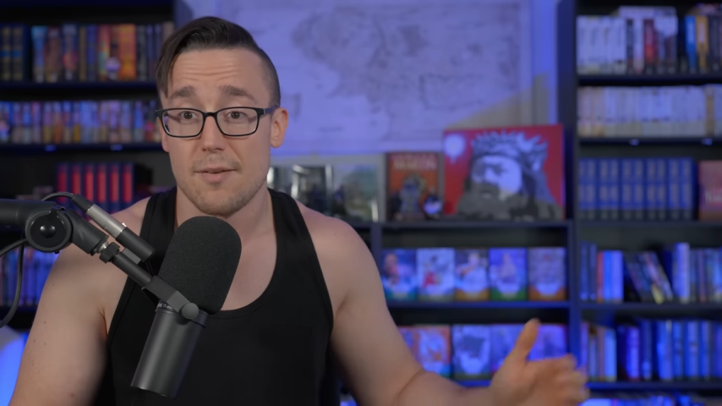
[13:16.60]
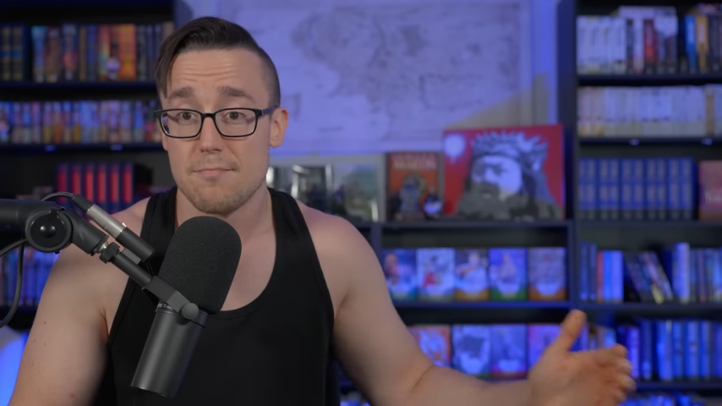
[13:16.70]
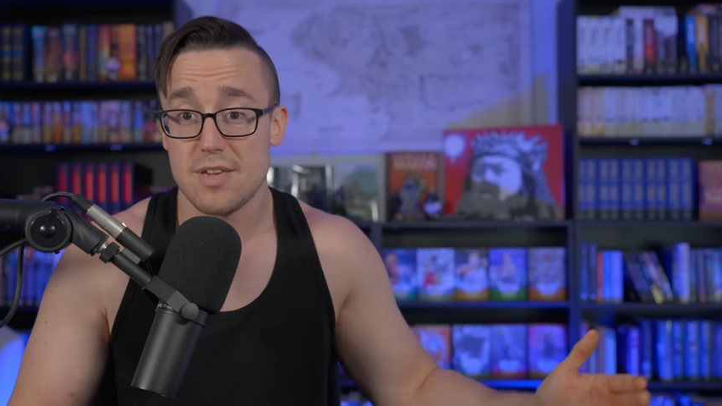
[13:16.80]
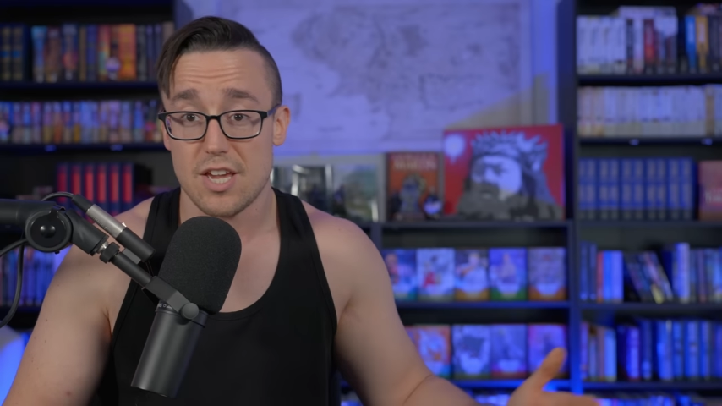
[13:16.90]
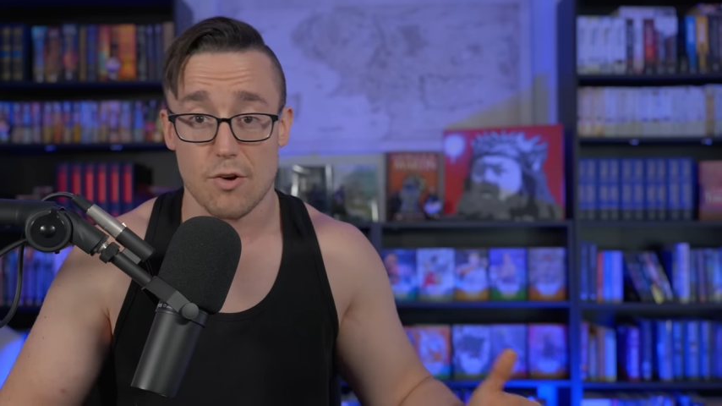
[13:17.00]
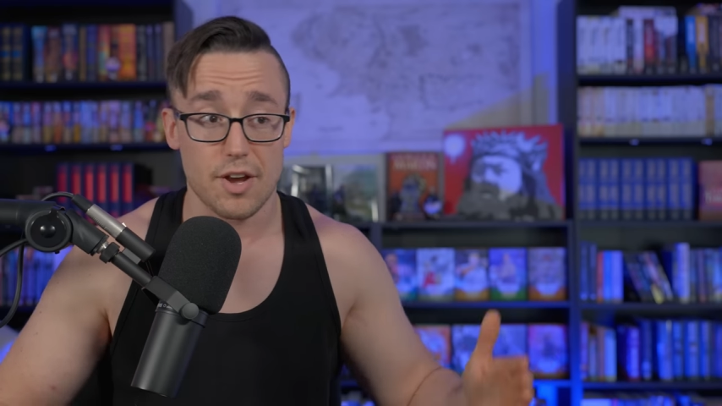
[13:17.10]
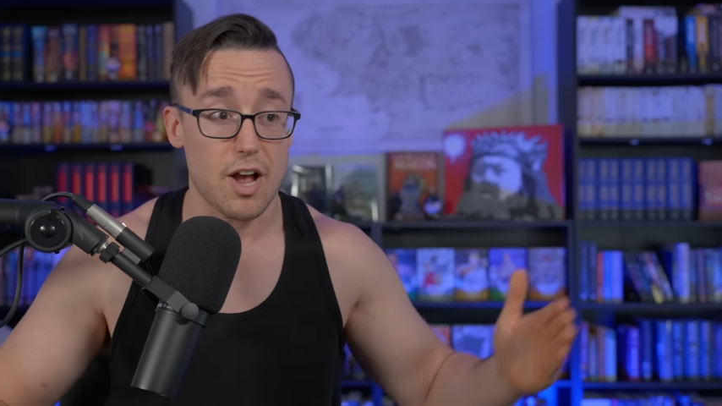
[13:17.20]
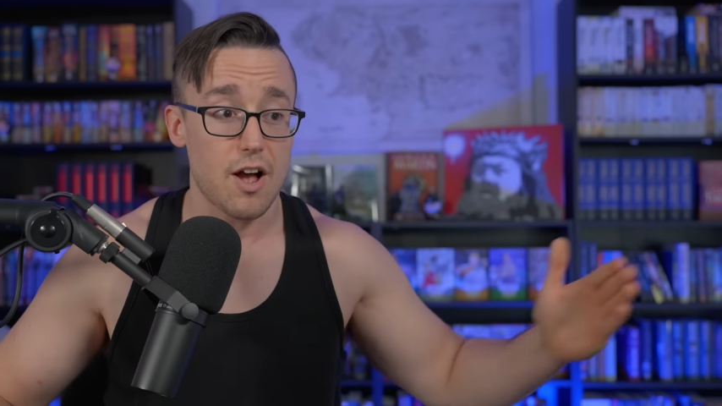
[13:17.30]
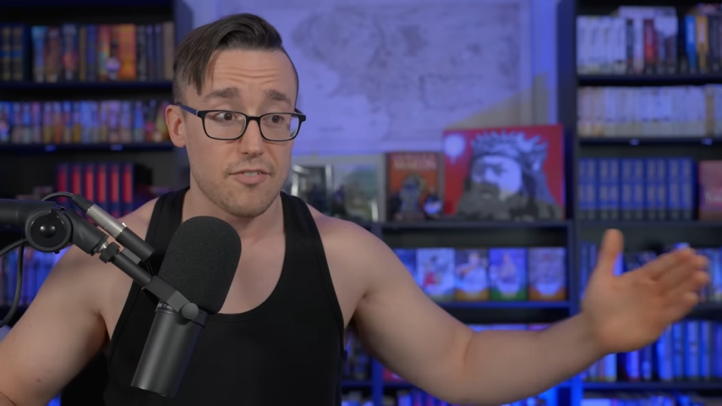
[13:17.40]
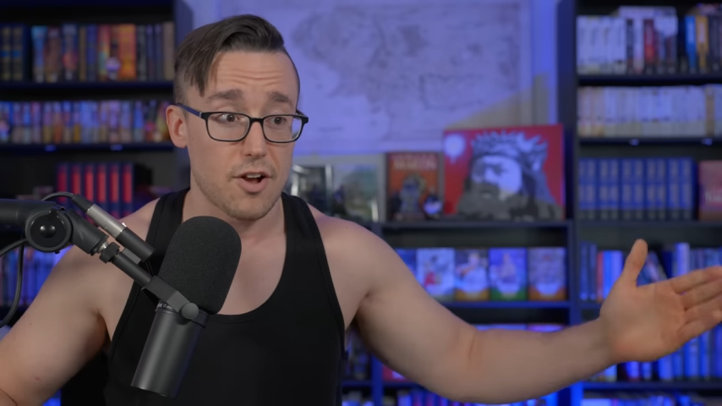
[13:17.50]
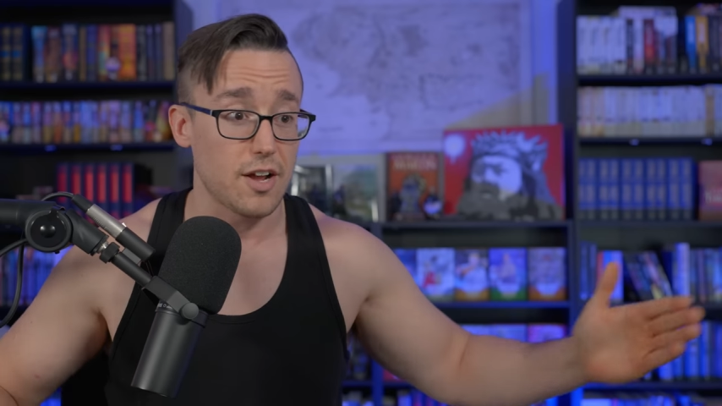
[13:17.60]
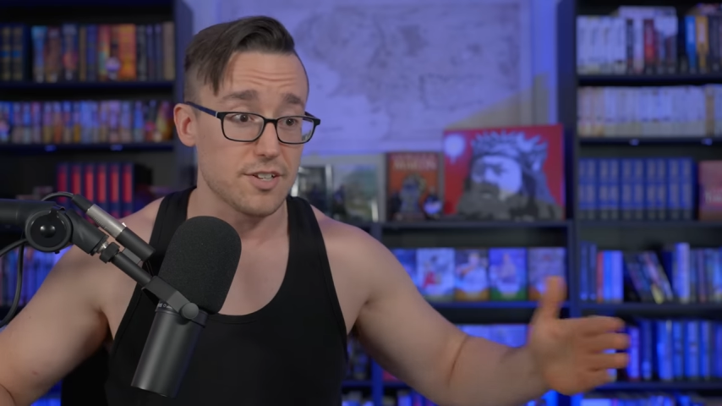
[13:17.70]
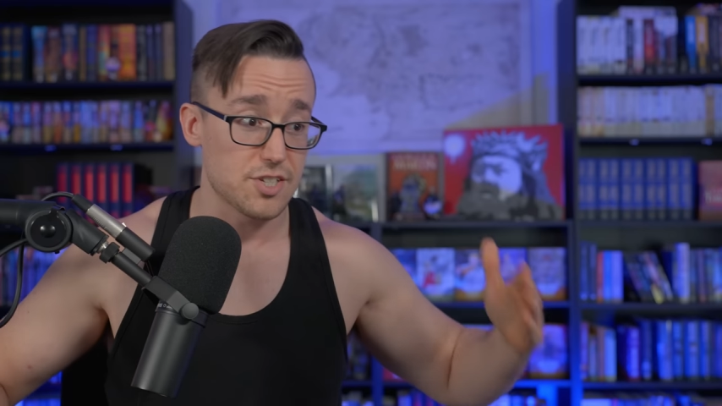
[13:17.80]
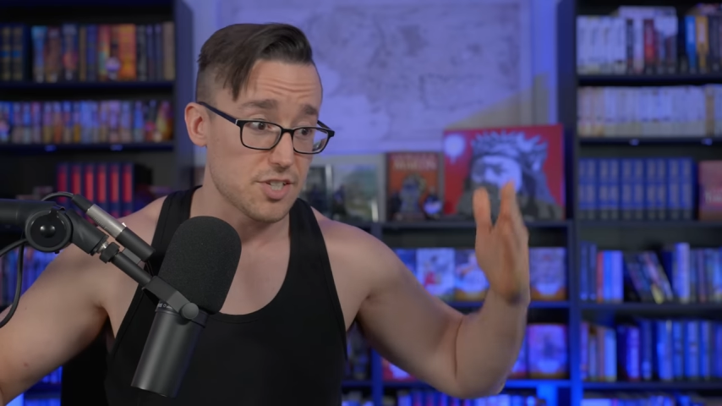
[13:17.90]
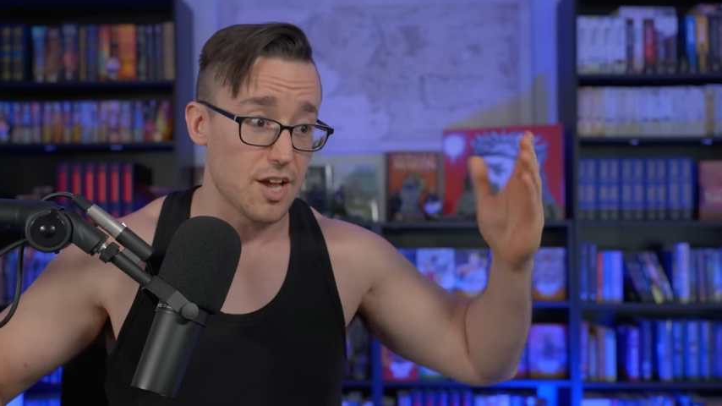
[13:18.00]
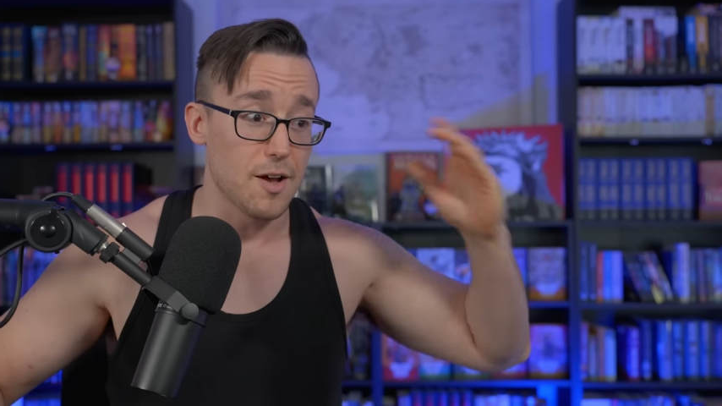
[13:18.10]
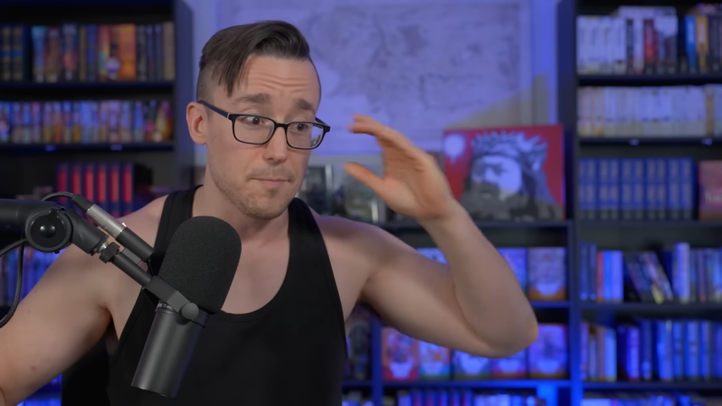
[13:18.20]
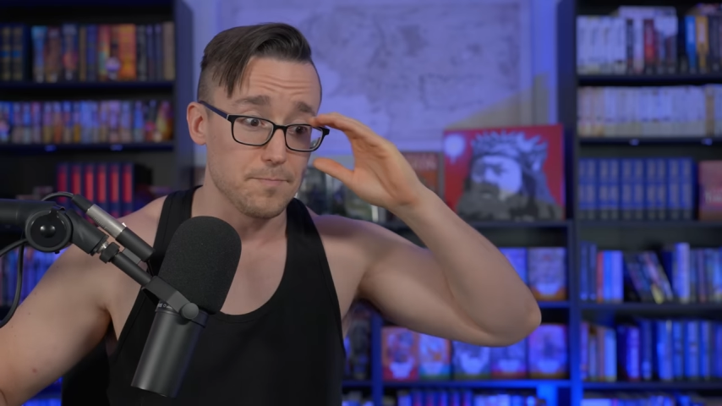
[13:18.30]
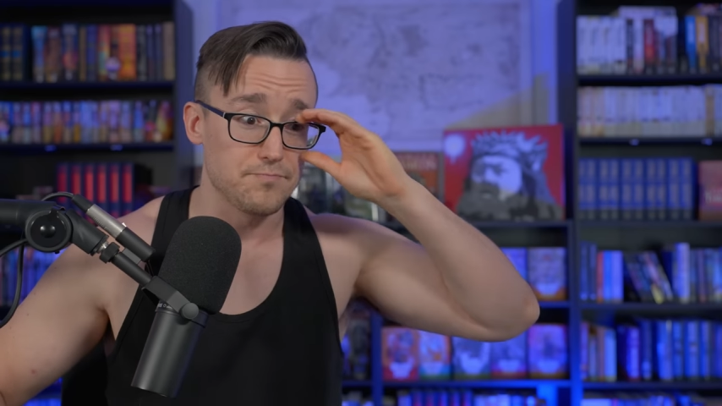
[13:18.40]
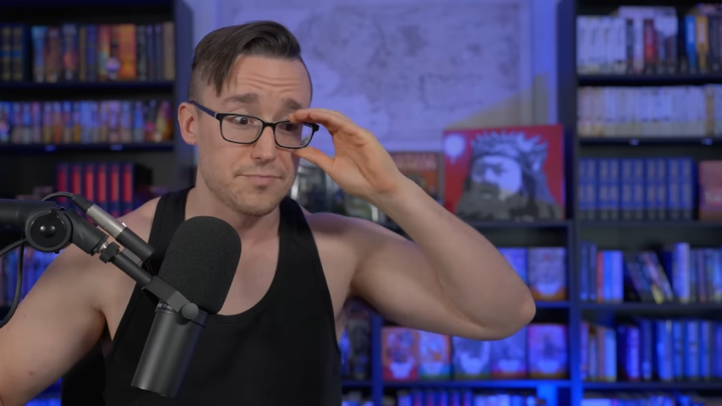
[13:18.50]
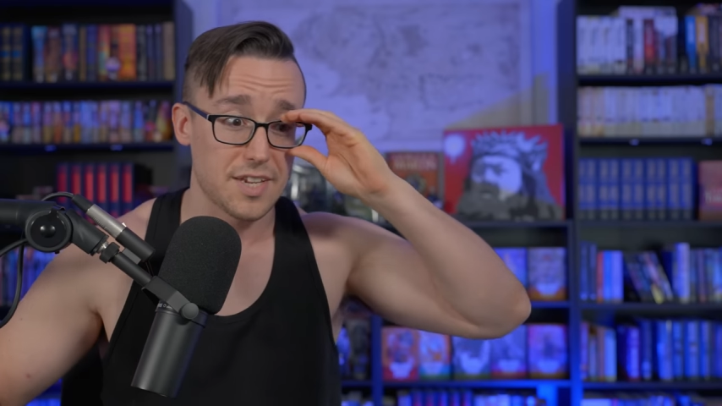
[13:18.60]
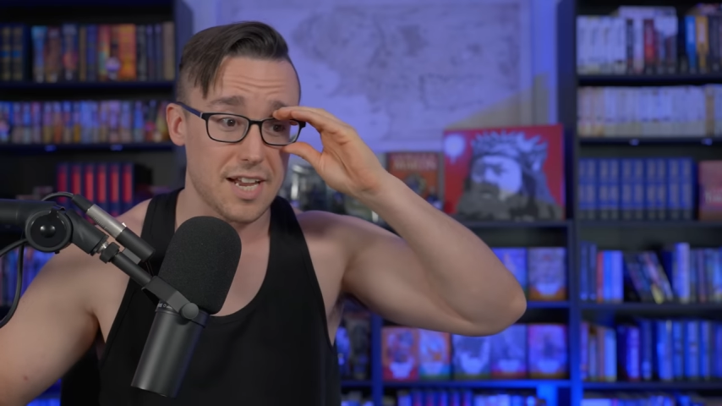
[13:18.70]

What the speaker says: me going off on some